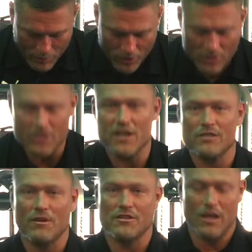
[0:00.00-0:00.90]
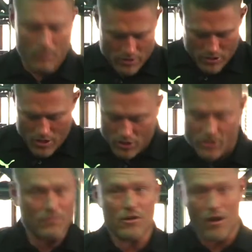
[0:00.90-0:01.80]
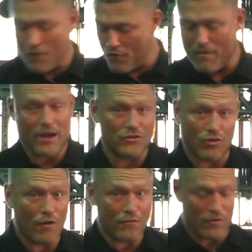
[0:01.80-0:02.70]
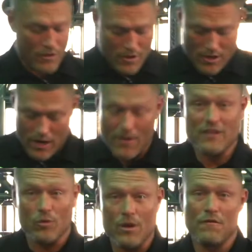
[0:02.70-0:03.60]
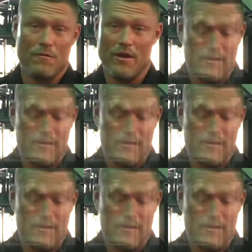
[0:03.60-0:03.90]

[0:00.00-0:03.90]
putting cheese on my sandwich, because I'm not going through Macca's drive-thru, and that's a win for me.